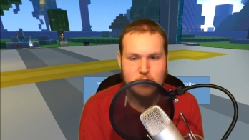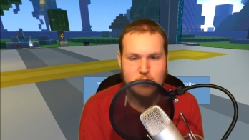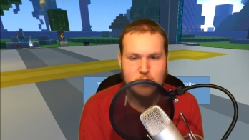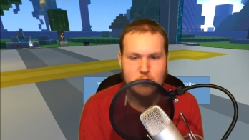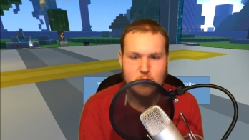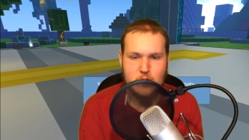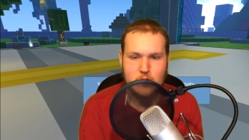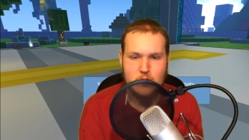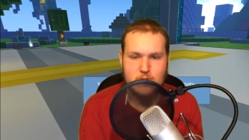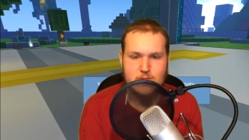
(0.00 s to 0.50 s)

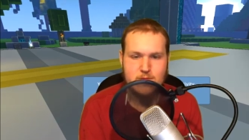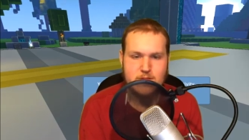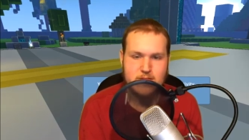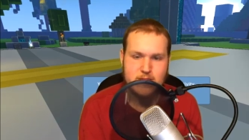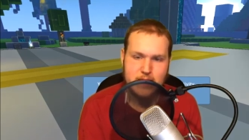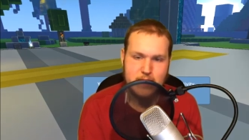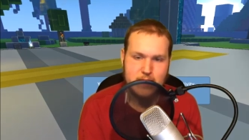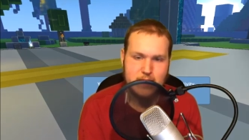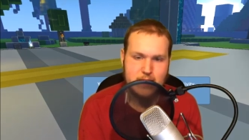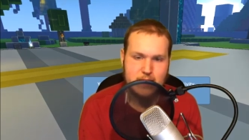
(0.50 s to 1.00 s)
Trove
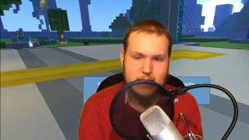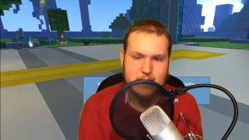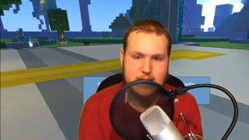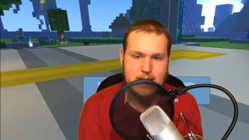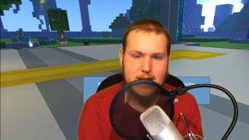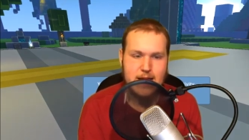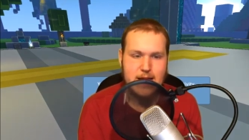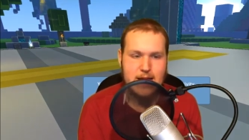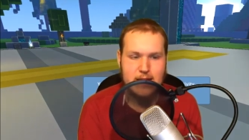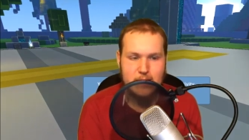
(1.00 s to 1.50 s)
says,
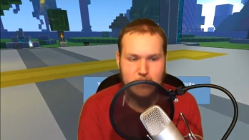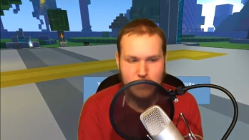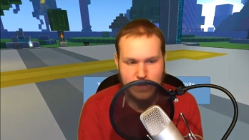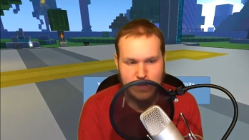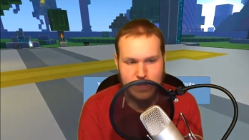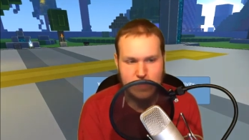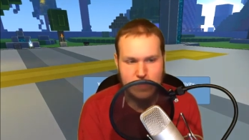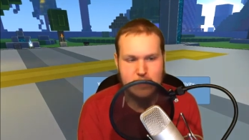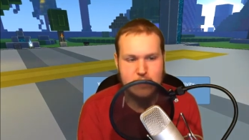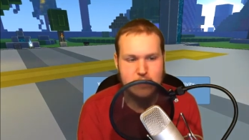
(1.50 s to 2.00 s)
hey, we
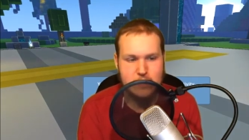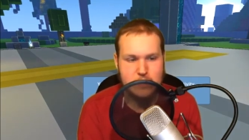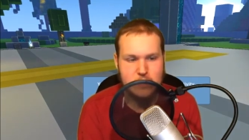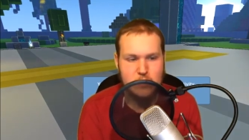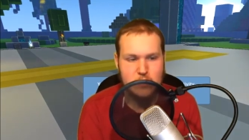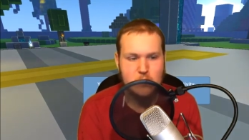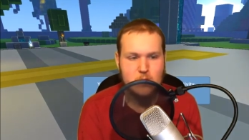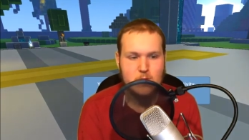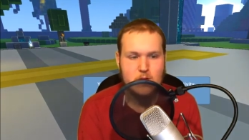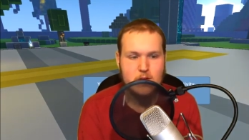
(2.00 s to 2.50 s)
like this
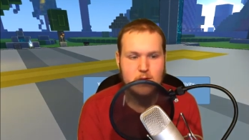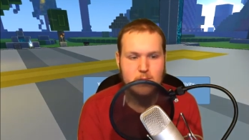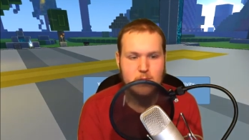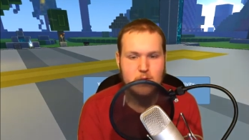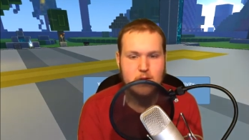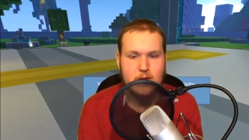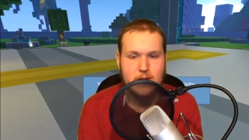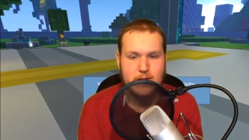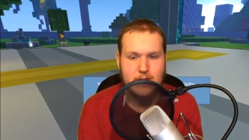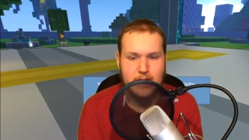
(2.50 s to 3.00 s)
too. We're going to put
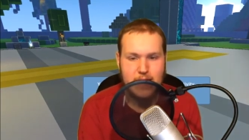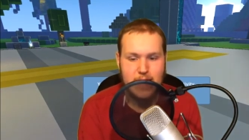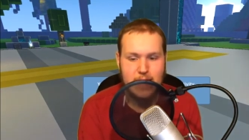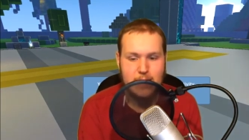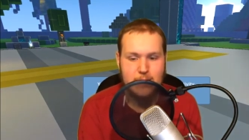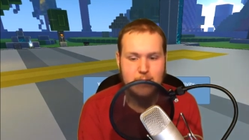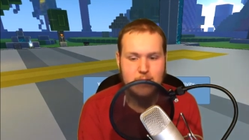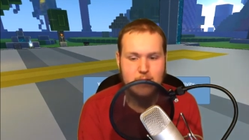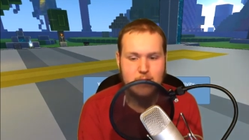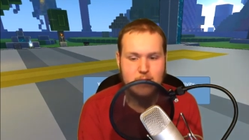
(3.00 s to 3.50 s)
it in the
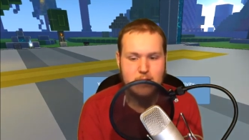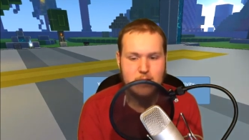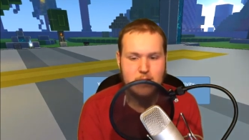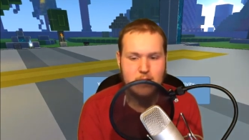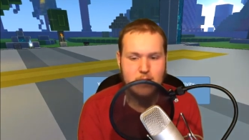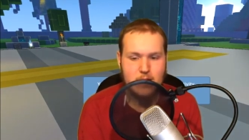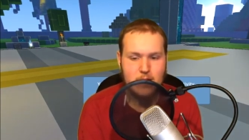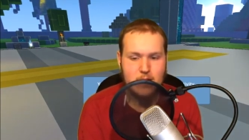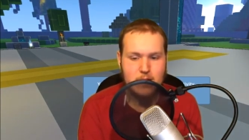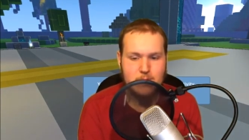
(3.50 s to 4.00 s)
game.
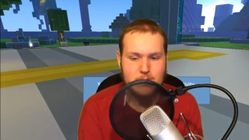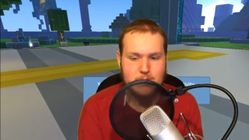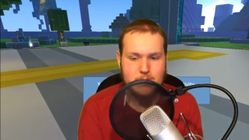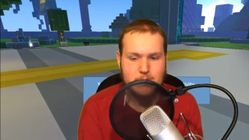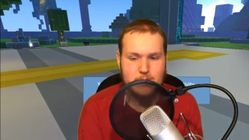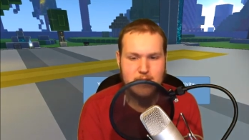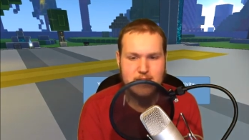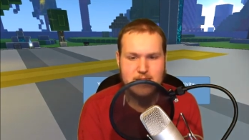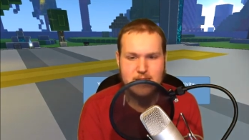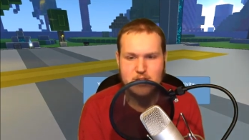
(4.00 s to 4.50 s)
Um,
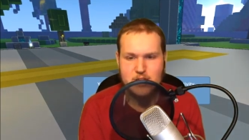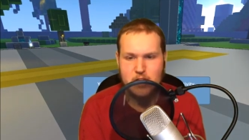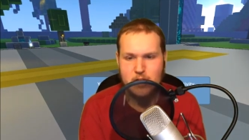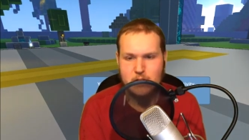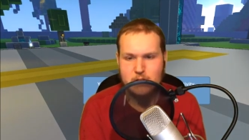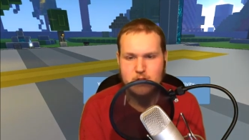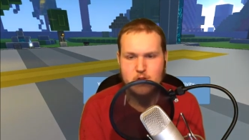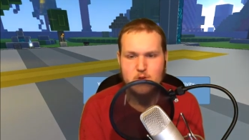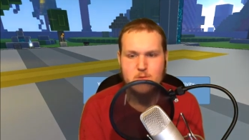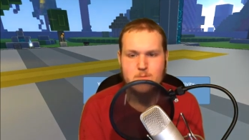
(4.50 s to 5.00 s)
that's actually how
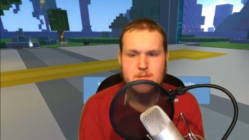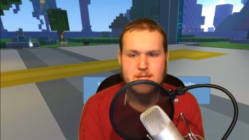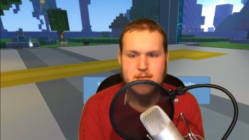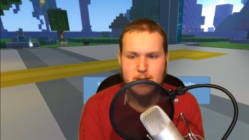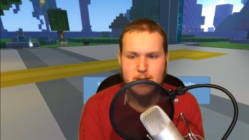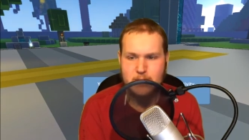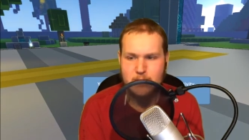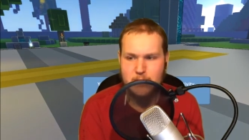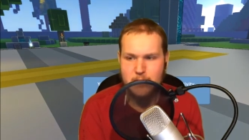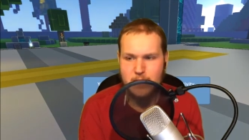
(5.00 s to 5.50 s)
Scoops
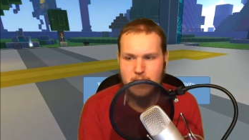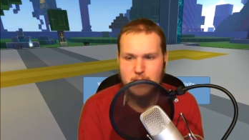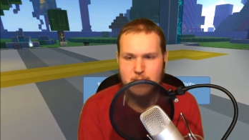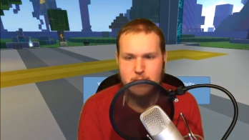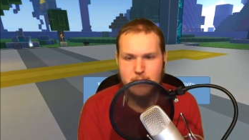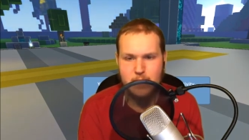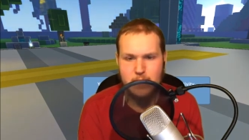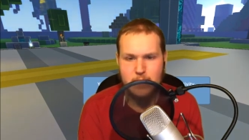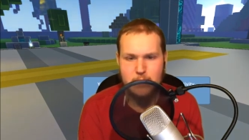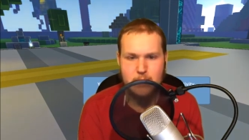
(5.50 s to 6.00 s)
came to be.
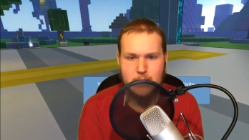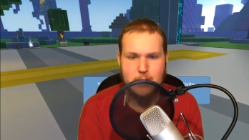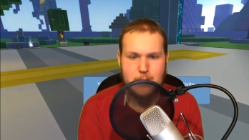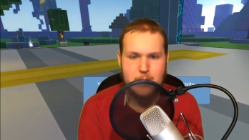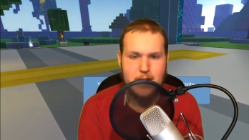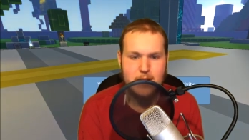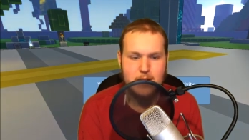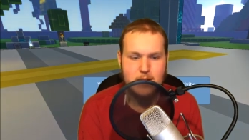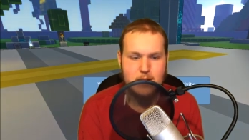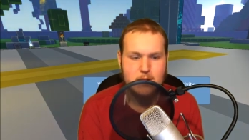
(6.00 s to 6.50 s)
My my
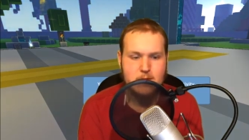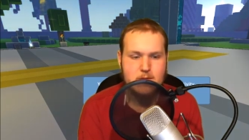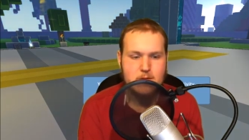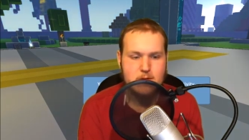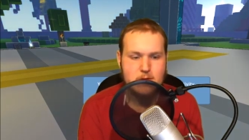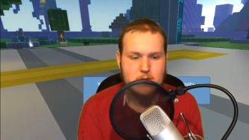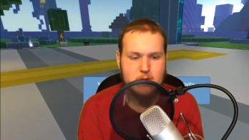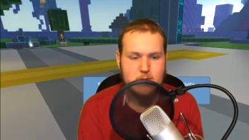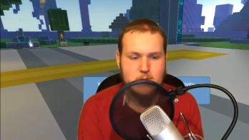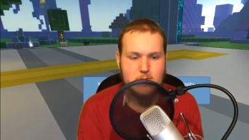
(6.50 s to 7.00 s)
panda
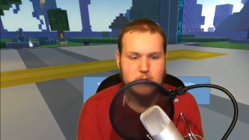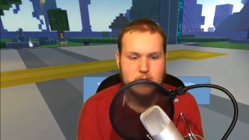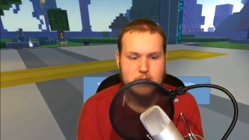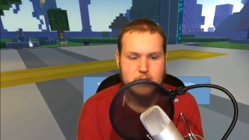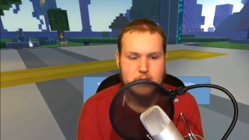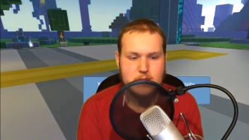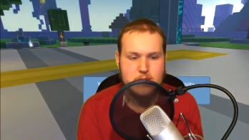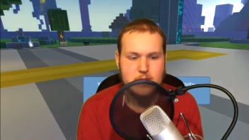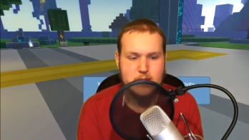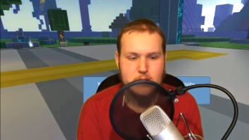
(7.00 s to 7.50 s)

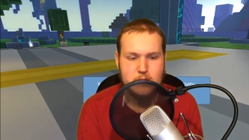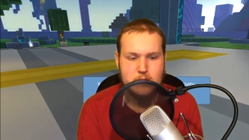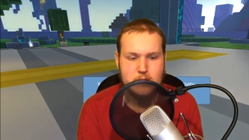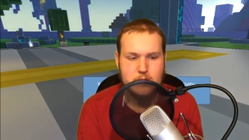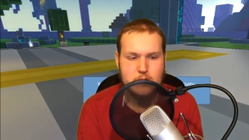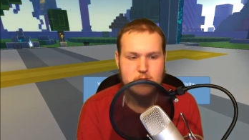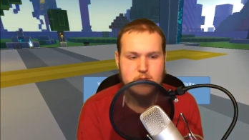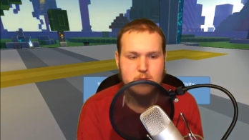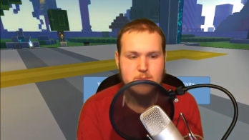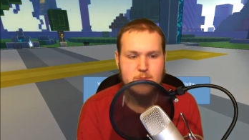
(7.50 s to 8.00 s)
was
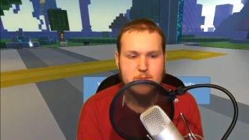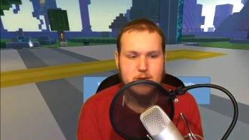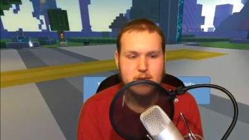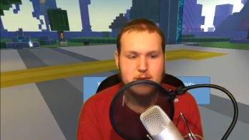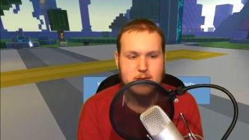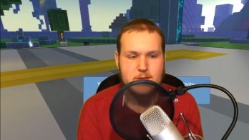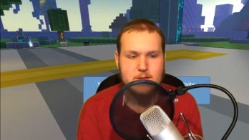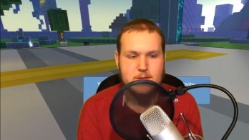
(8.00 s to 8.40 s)
user submitted.